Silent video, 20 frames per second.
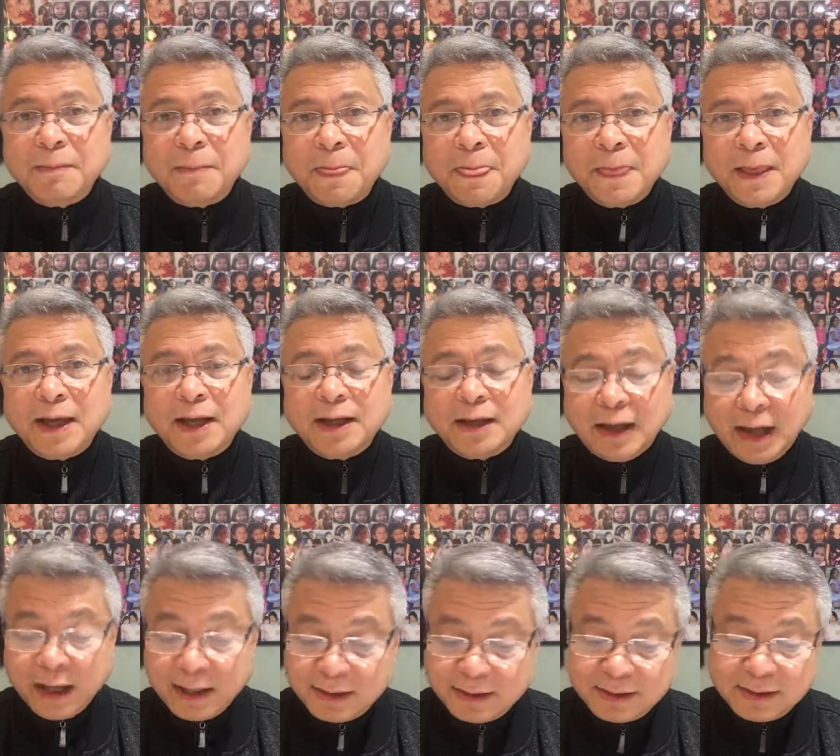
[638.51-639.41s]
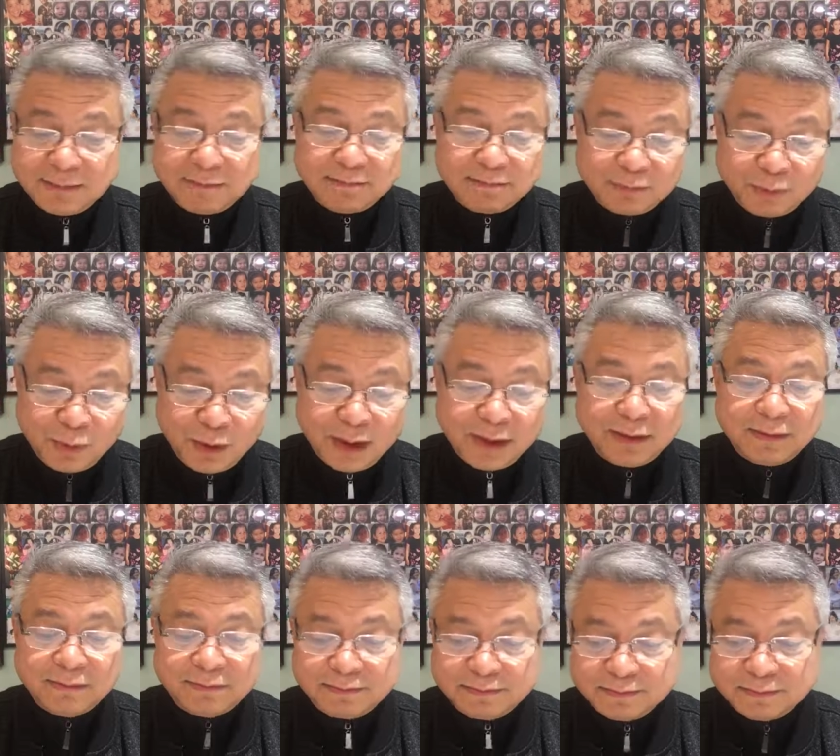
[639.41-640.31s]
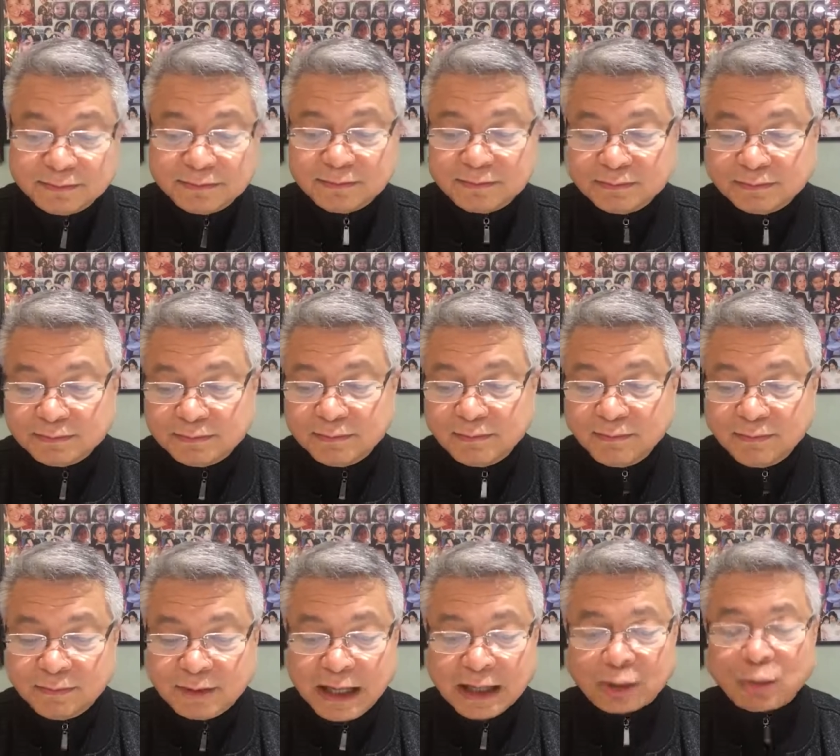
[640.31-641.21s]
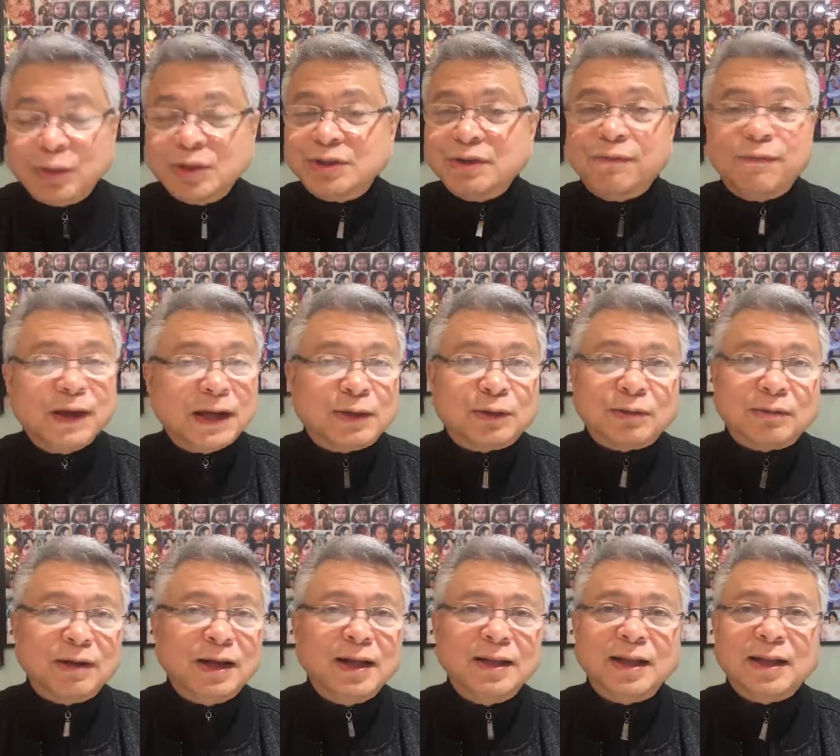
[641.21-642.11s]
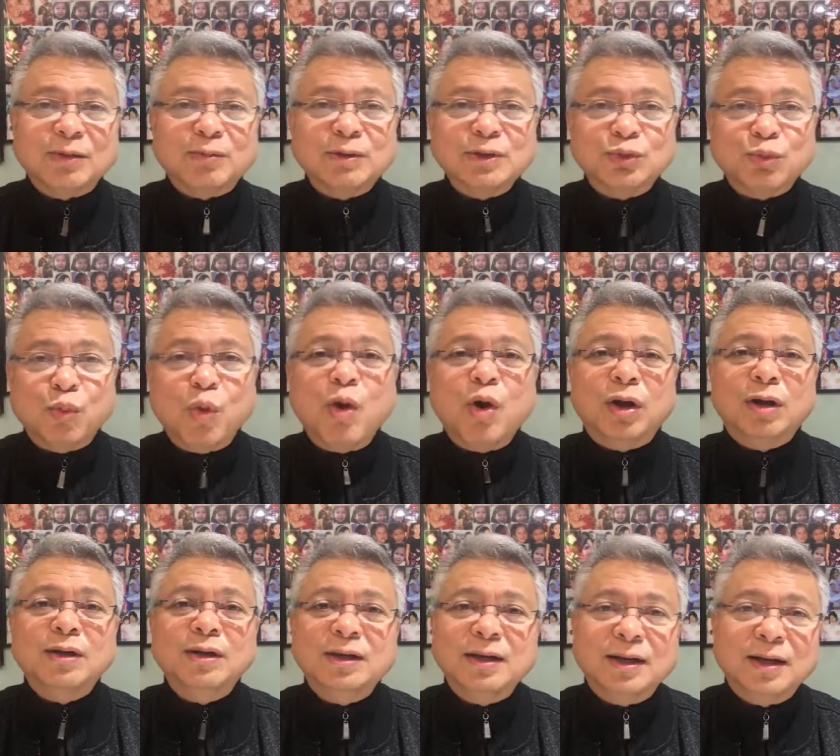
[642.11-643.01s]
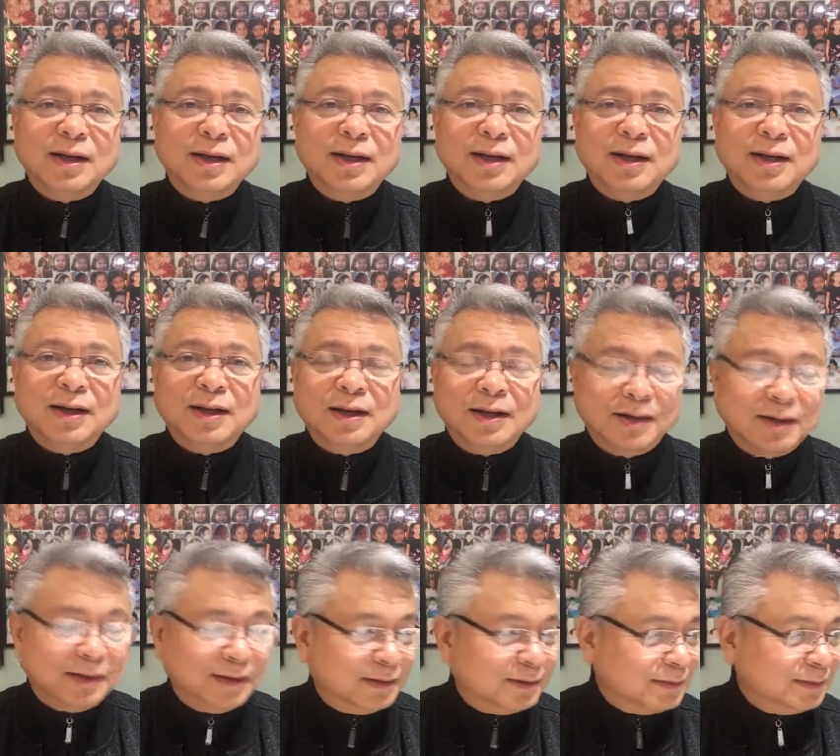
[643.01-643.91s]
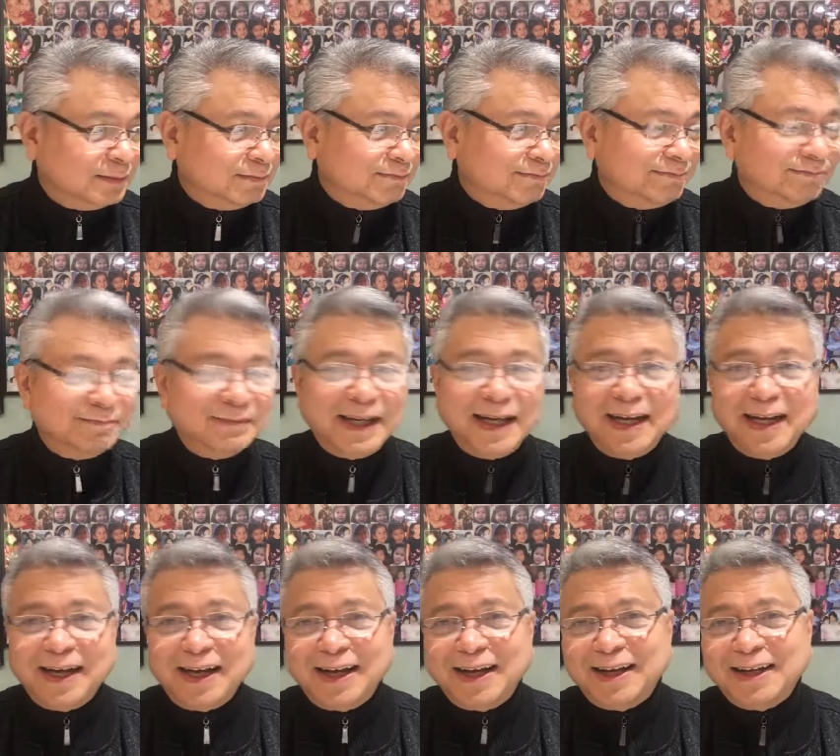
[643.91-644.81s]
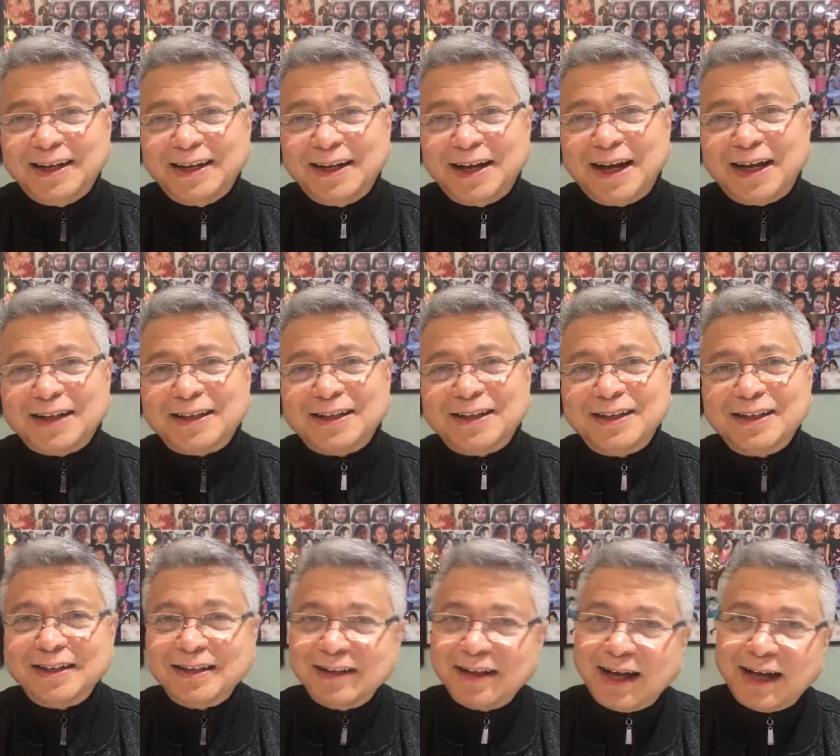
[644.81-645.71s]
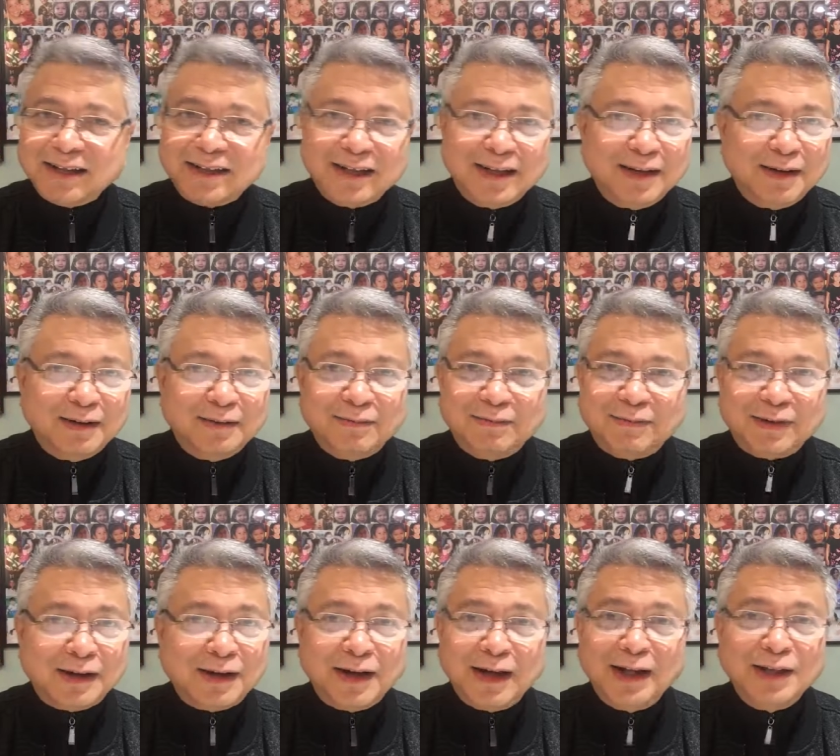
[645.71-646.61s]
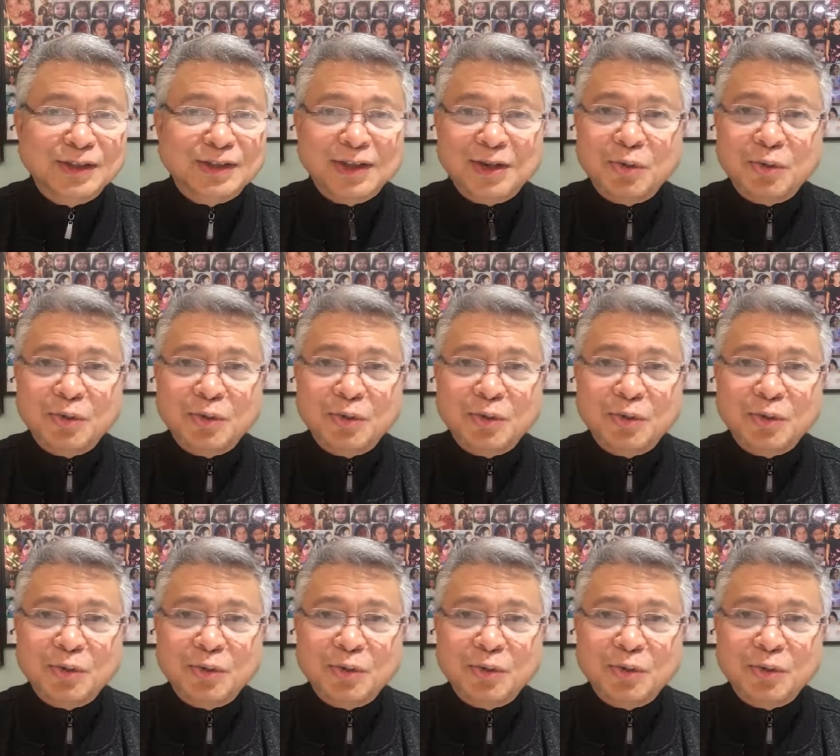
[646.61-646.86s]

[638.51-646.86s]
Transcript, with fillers: And, well, that was a victory that was won uh, not, not in a very easy way.